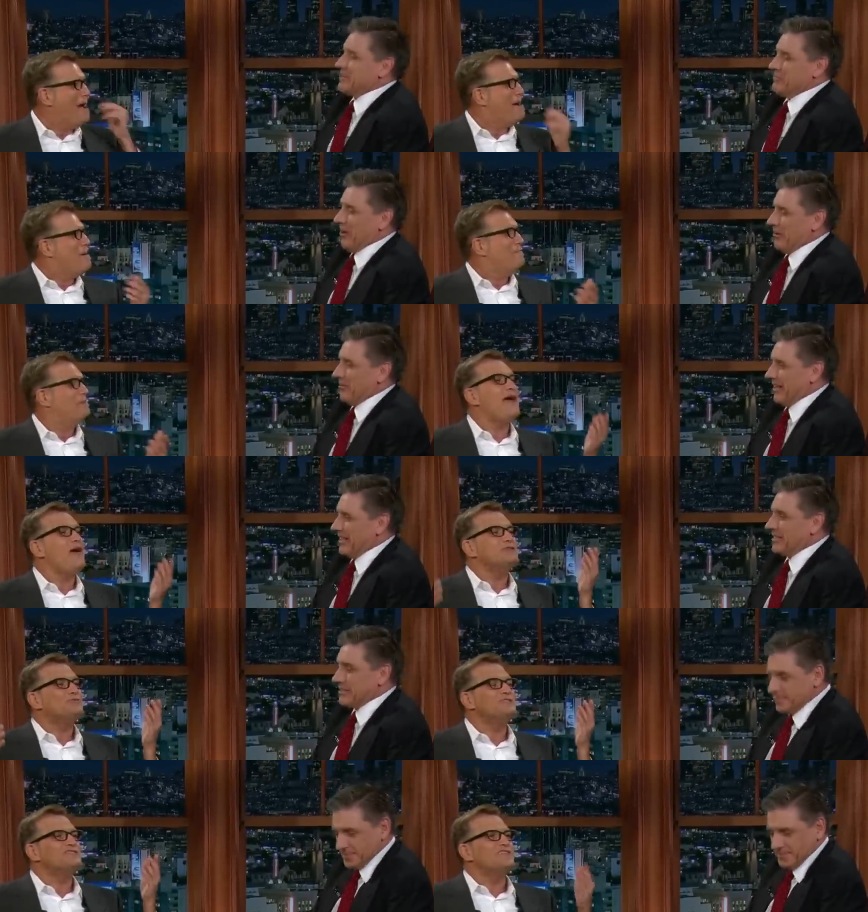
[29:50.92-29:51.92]
Speaker 1: come on.
Speaker 2: But man. I
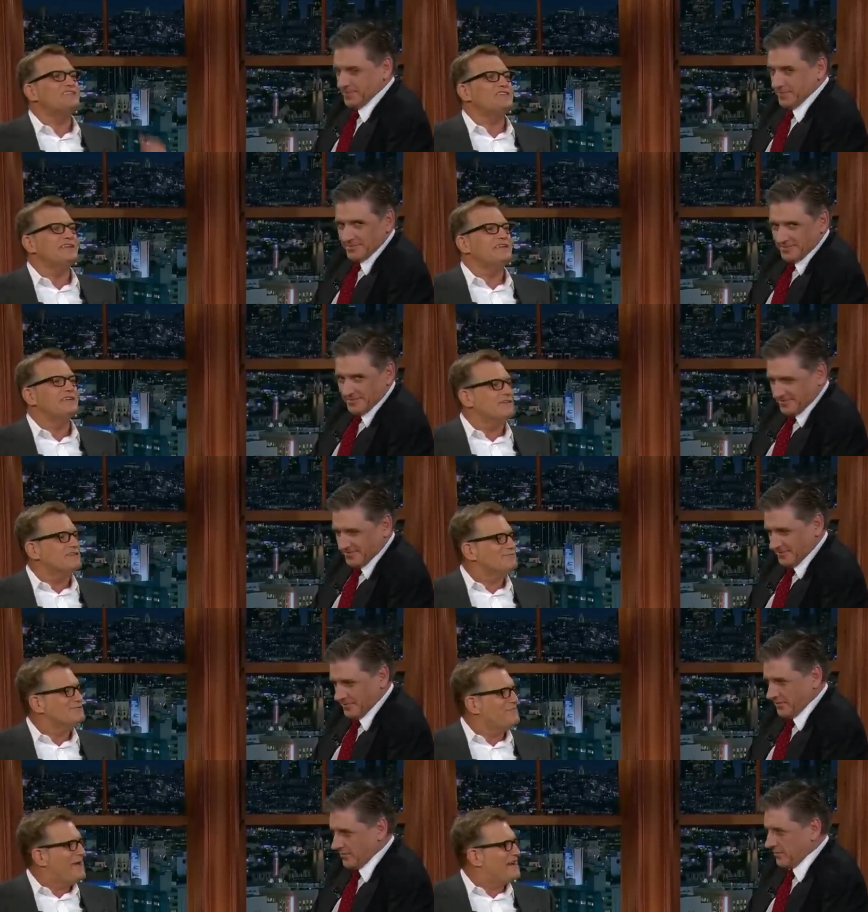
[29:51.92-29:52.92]
always wish like Johnny Carson
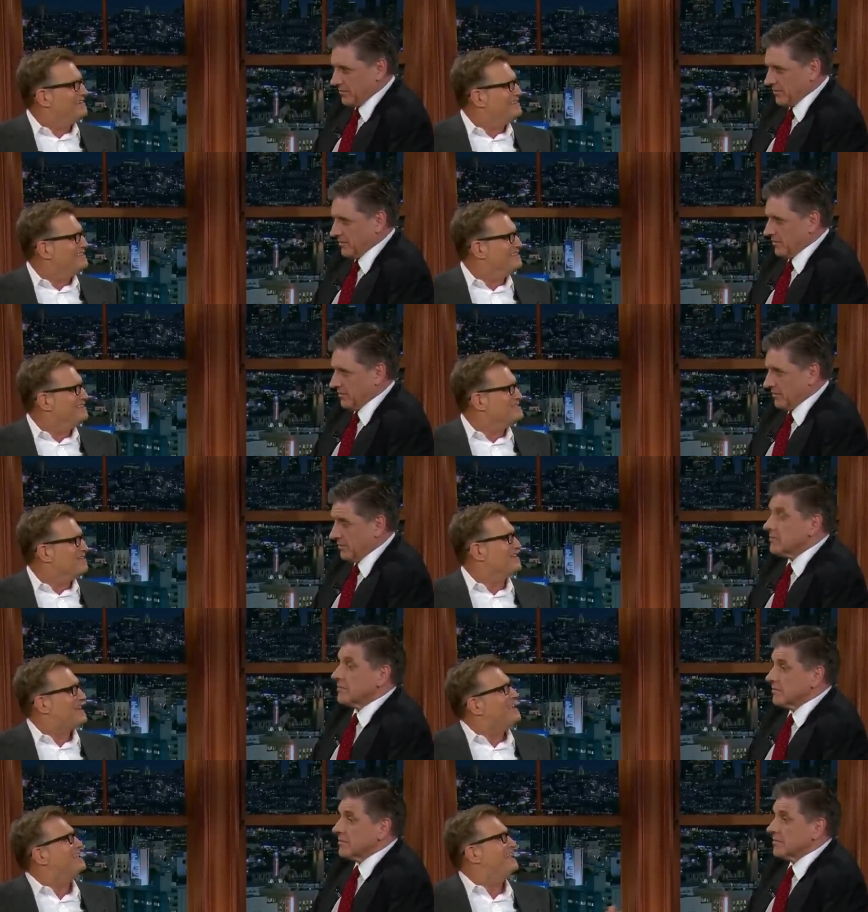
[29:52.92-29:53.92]
was back on the air and stuff.
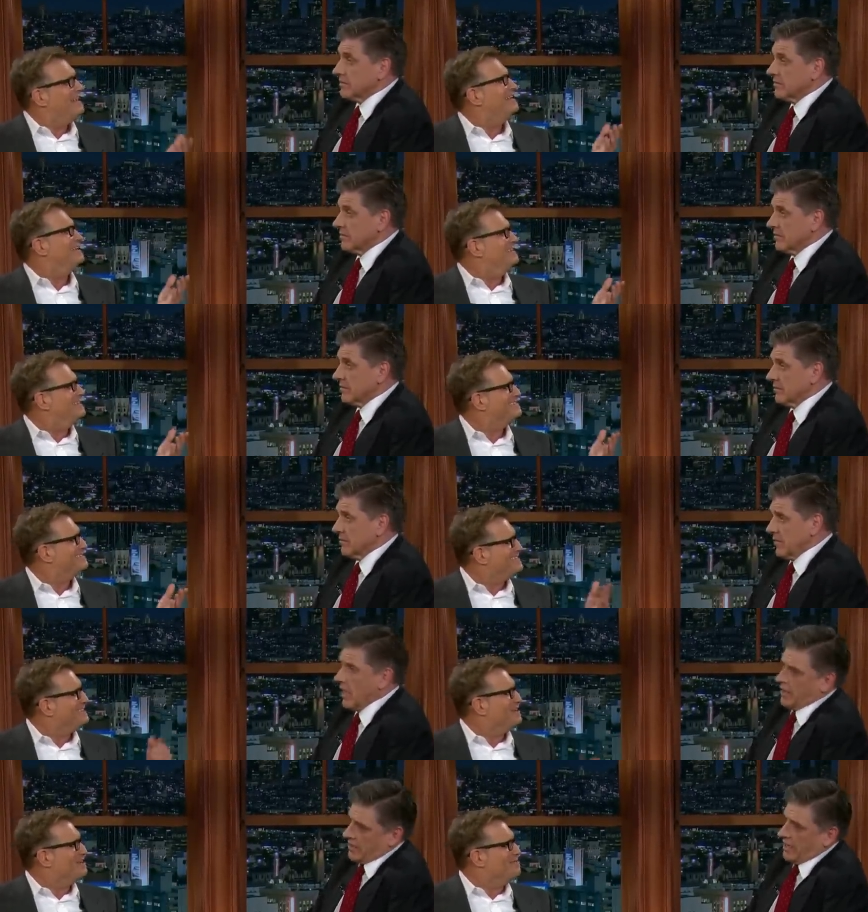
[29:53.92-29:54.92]
Like I get it.
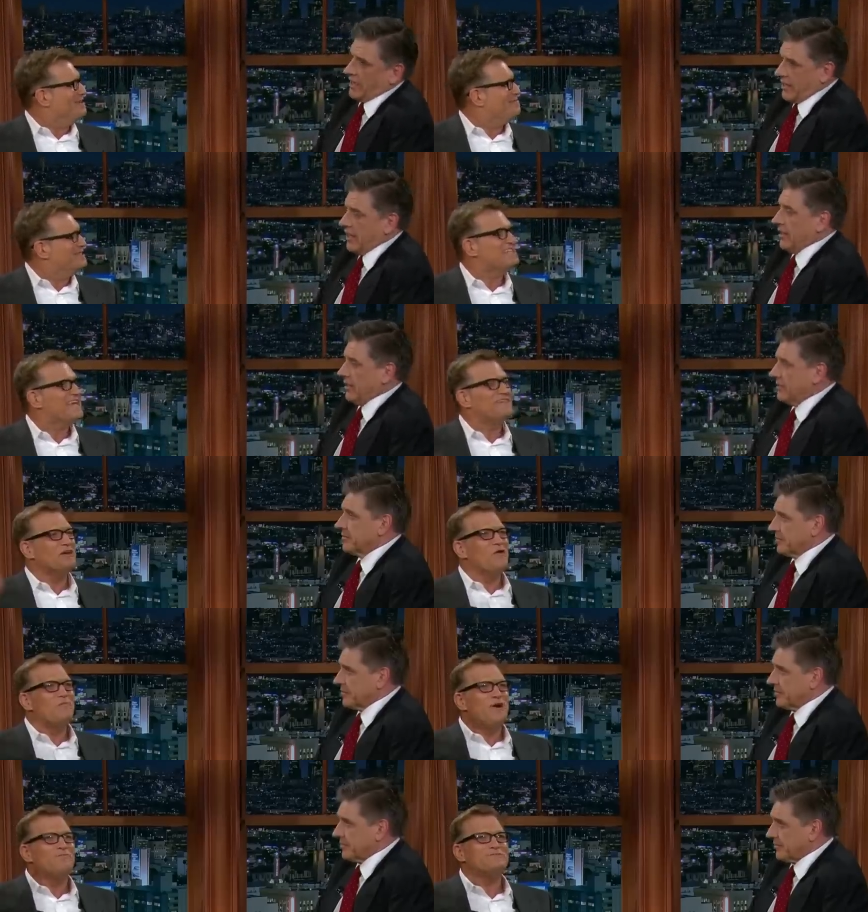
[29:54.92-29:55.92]
Yeah, you know what yeah, I mean? Yeah. But it's like the
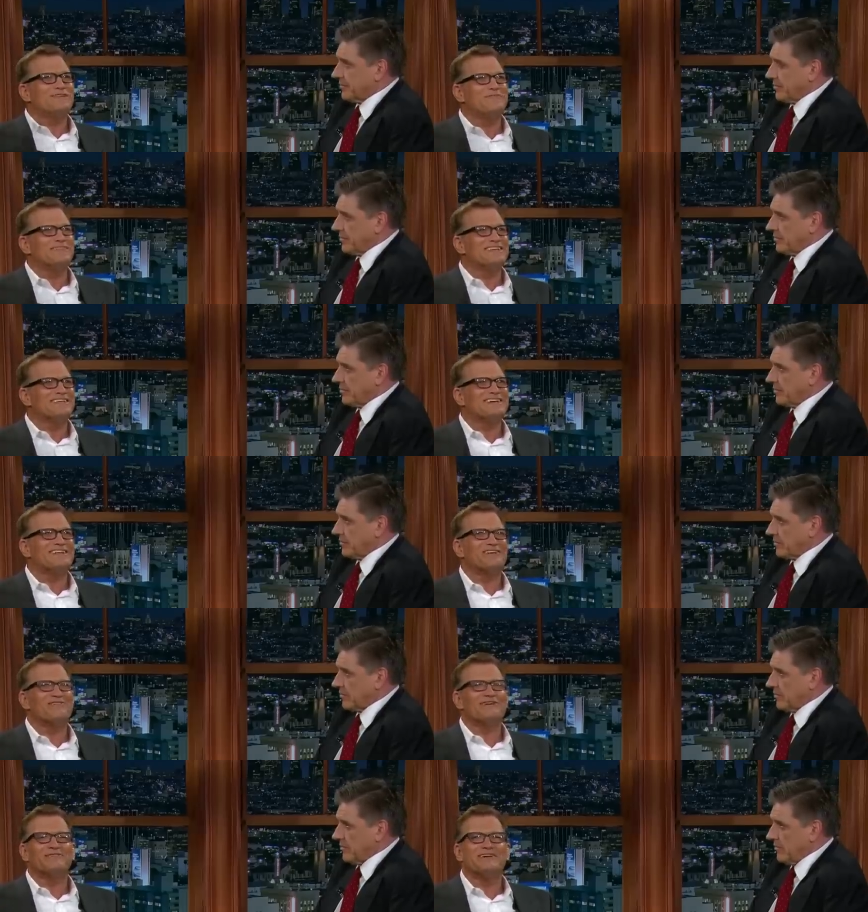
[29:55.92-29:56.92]
old Pope's going to be like that. I
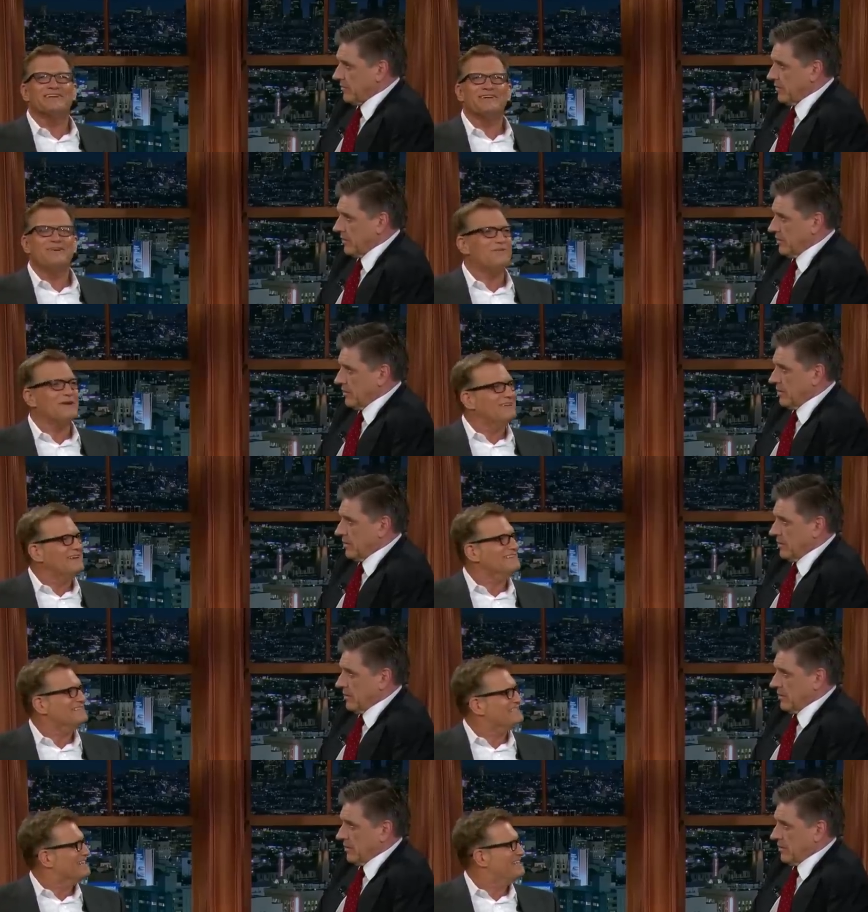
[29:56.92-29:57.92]
thought right away, I thought, oh my God,
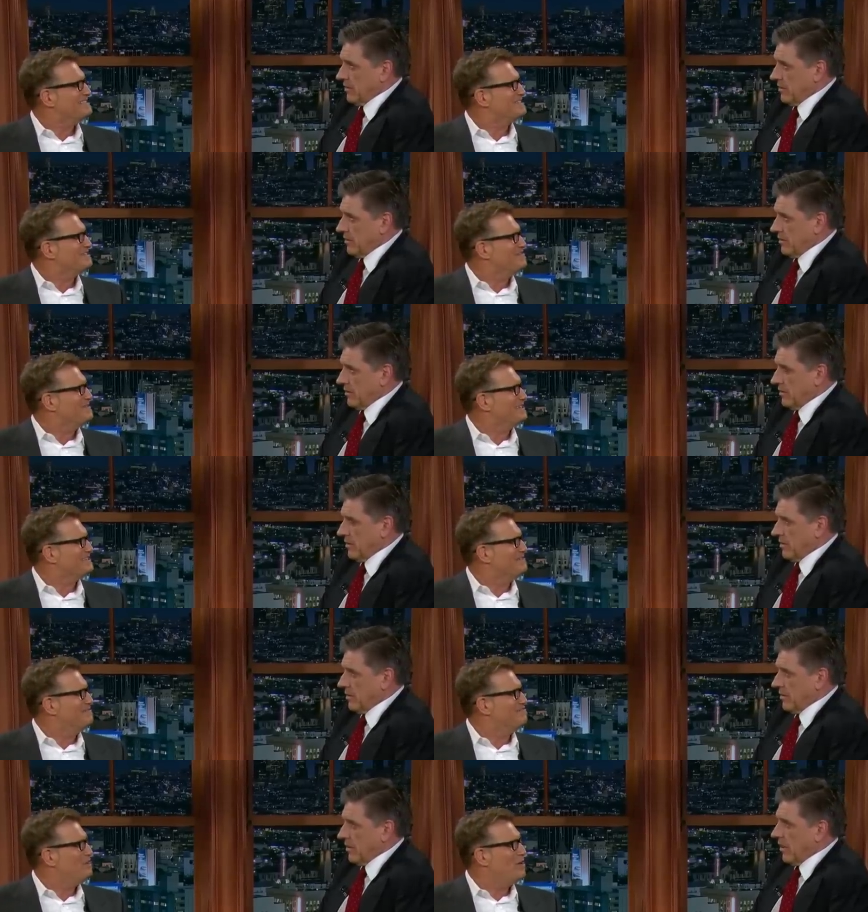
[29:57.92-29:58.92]
it's like he's going to be like the
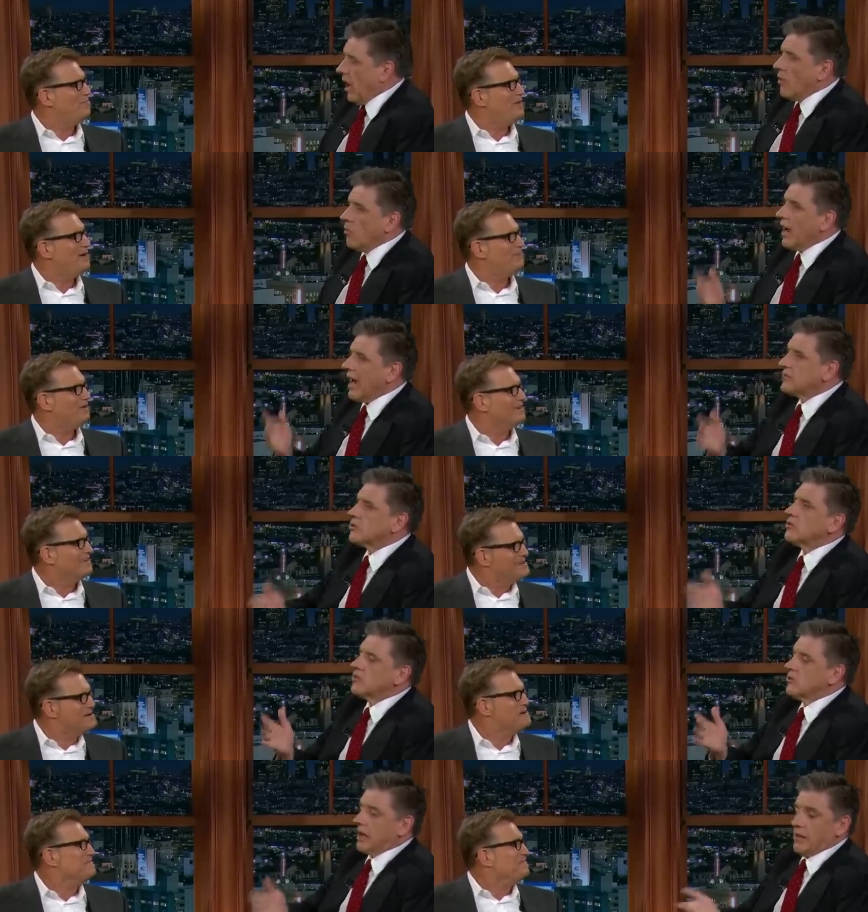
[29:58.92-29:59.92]
Pope Bob. Well, I
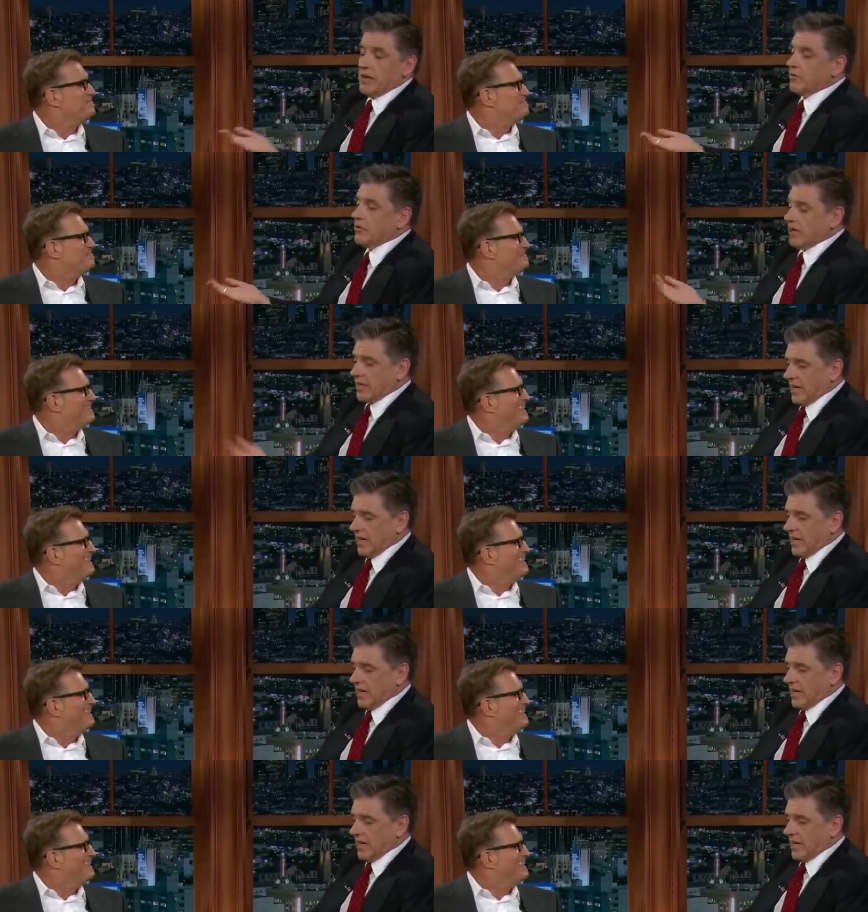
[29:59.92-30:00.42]
don't know. I
Speaker 1: mean, I'm not a